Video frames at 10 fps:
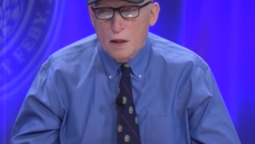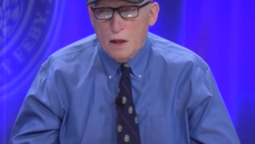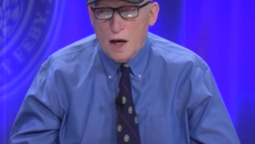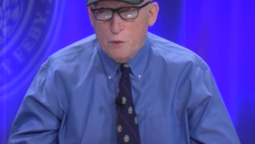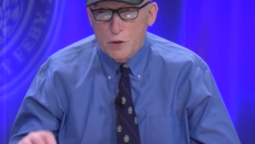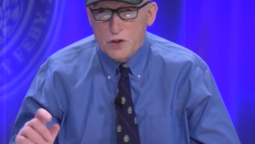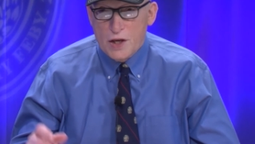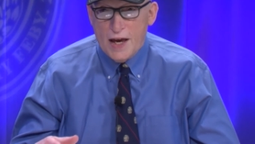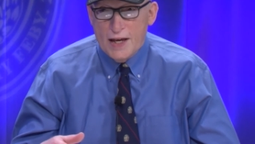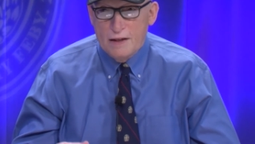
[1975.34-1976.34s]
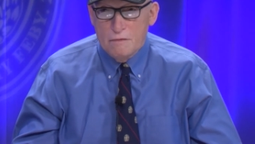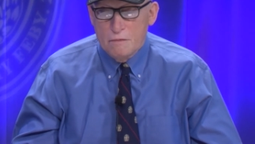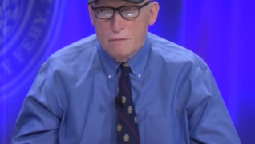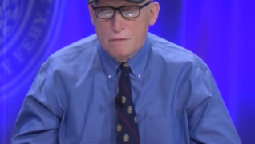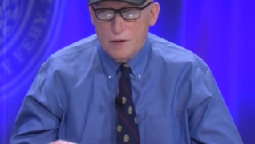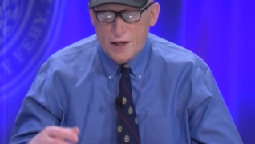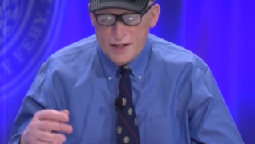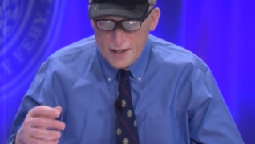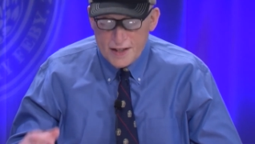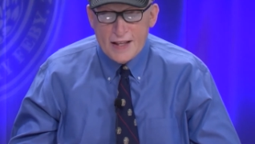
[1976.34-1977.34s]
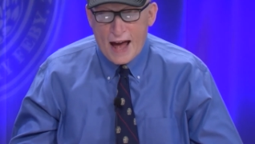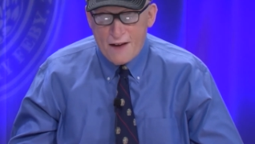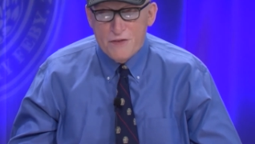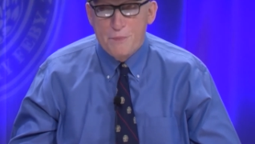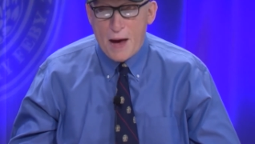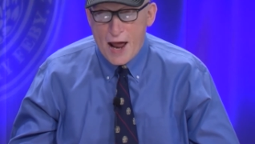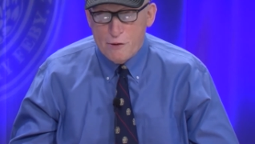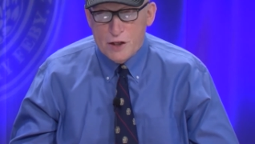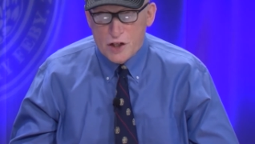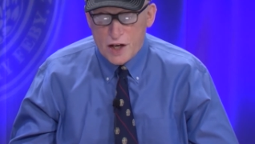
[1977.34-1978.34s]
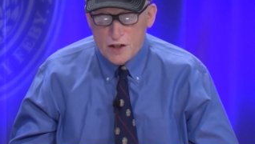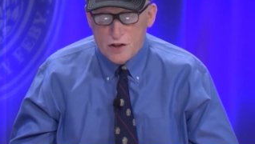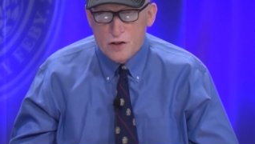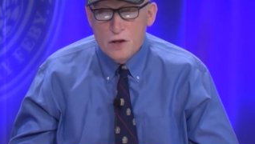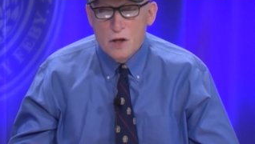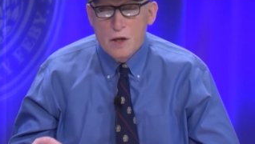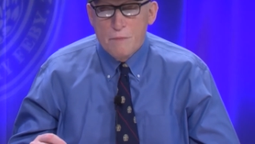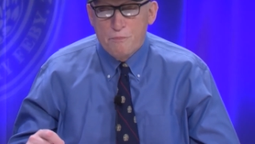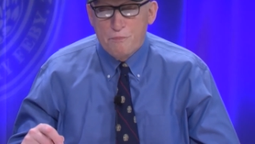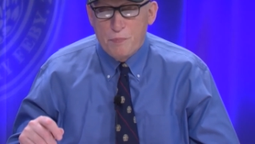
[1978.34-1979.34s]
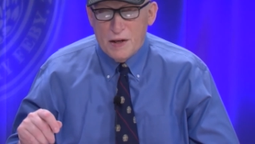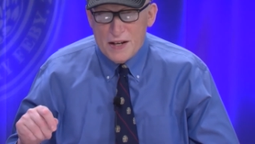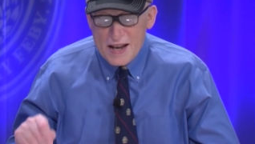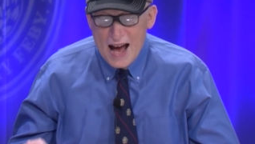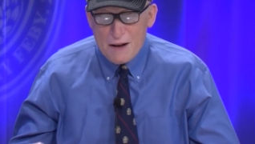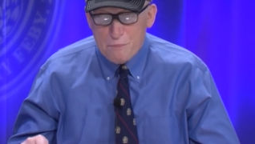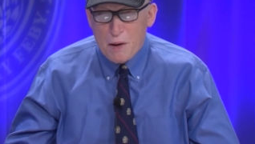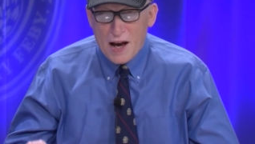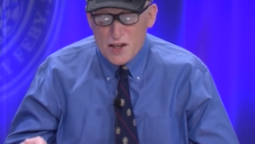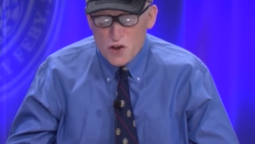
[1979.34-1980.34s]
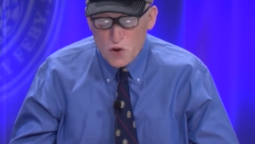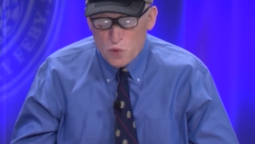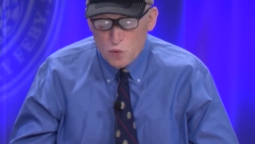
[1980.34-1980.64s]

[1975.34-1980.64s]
I would say they need to have the battery changes, but not by you.